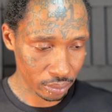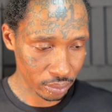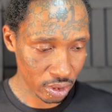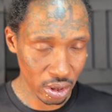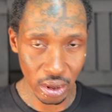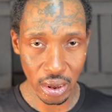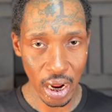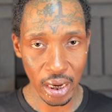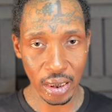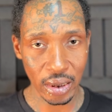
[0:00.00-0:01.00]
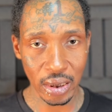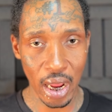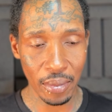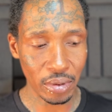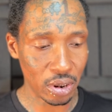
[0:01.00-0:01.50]
she's not going to
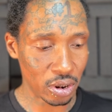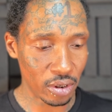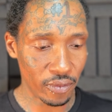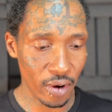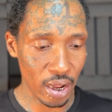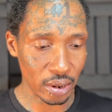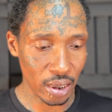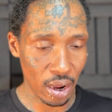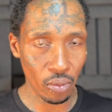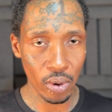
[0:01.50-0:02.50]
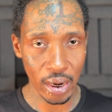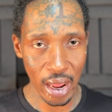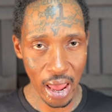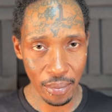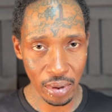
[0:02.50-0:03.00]
stop until she finds out what
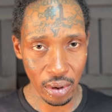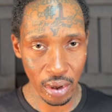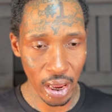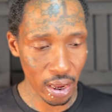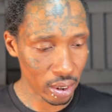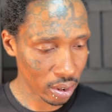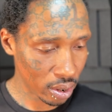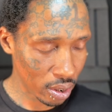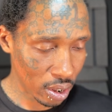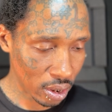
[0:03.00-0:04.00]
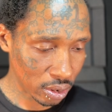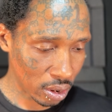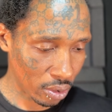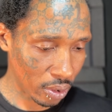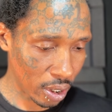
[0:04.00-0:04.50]
happened, okay? So,